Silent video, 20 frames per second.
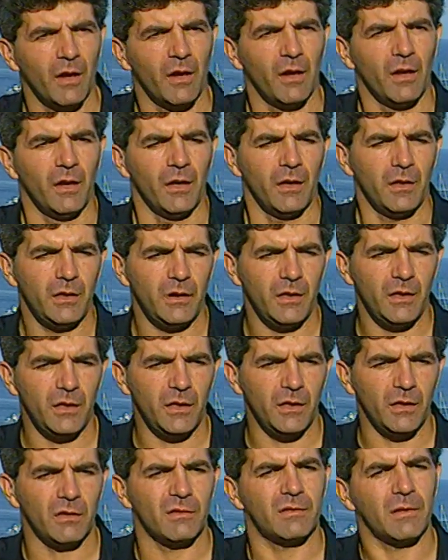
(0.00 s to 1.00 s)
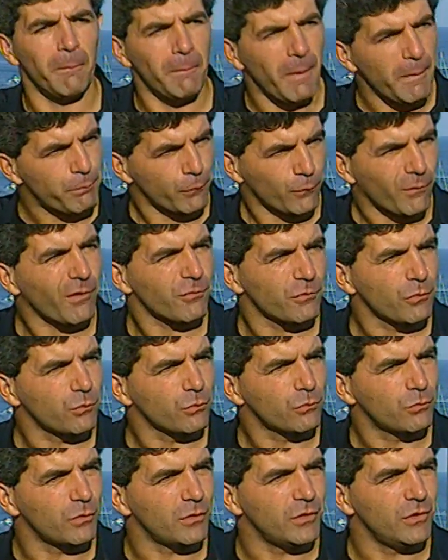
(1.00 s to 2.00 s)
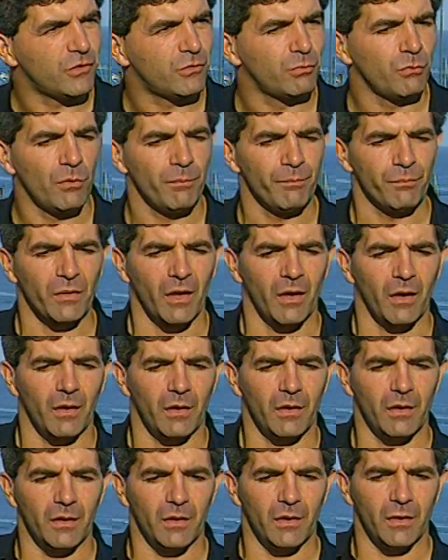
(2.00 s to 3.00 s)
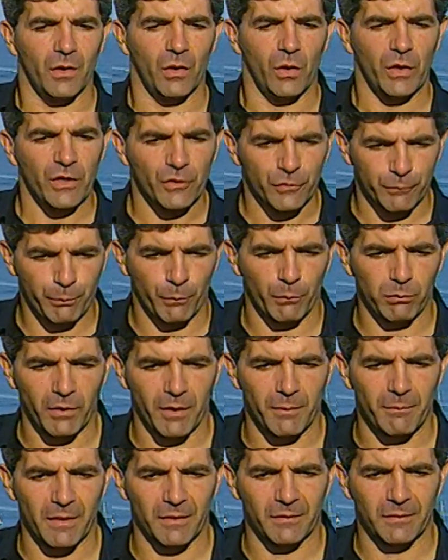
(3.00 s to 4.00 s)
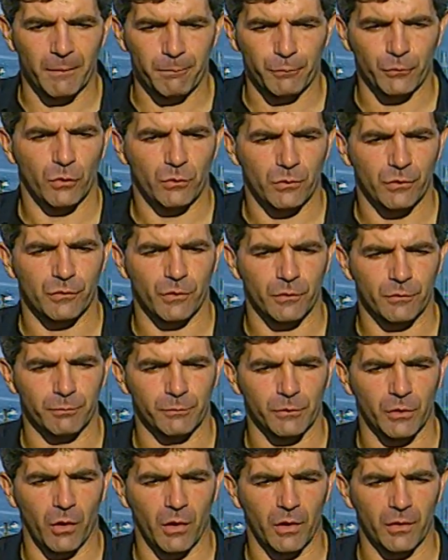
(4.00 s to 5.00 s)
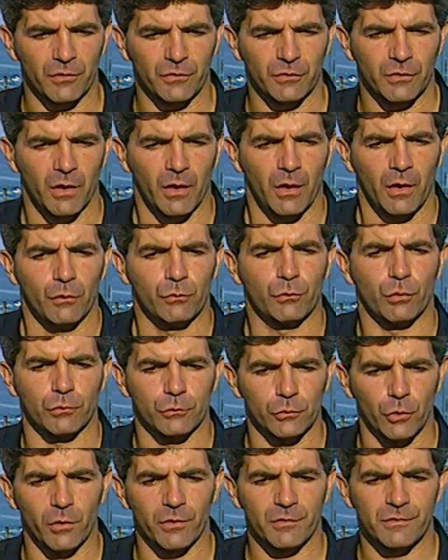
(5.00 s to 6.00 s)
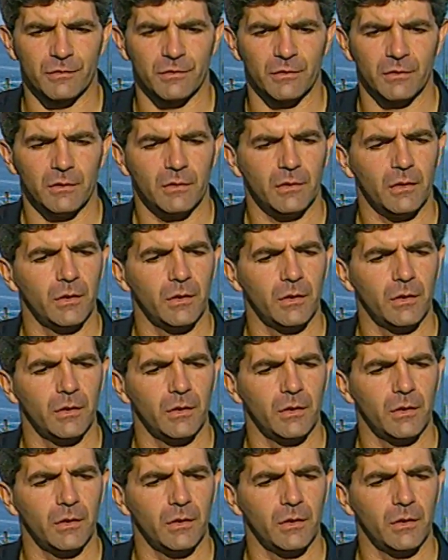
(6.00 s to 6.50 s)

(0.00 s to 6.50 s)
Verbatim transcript: tourism, especially the tourists implicated, that's creating child prostitution, not the children themselves.